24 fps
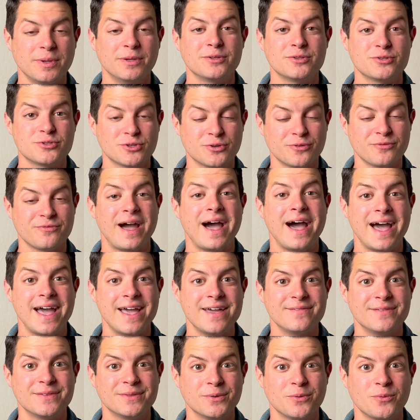able to
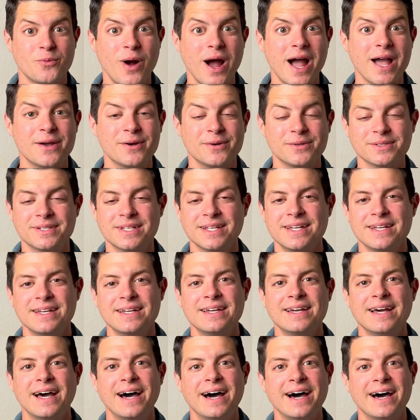survive in the wild,
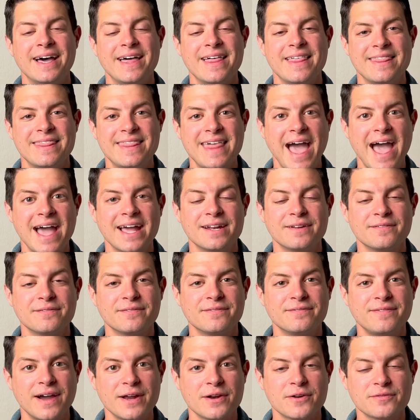that
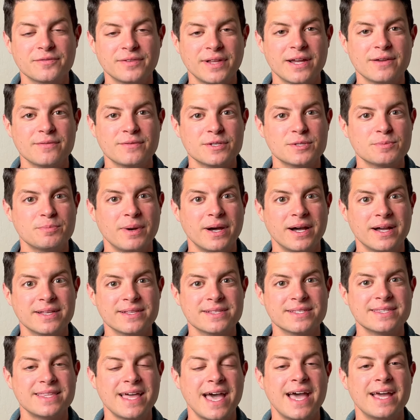fight or flight
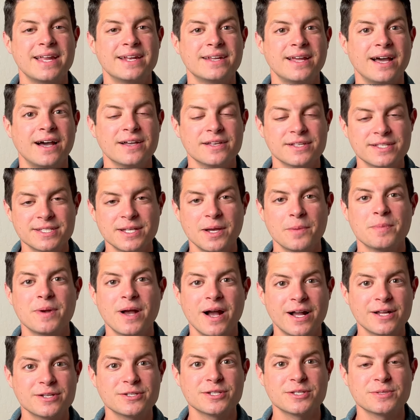response, that
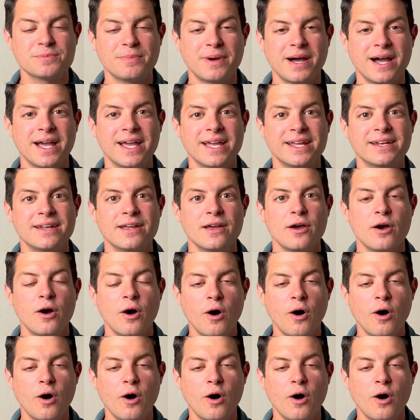subconscious mind,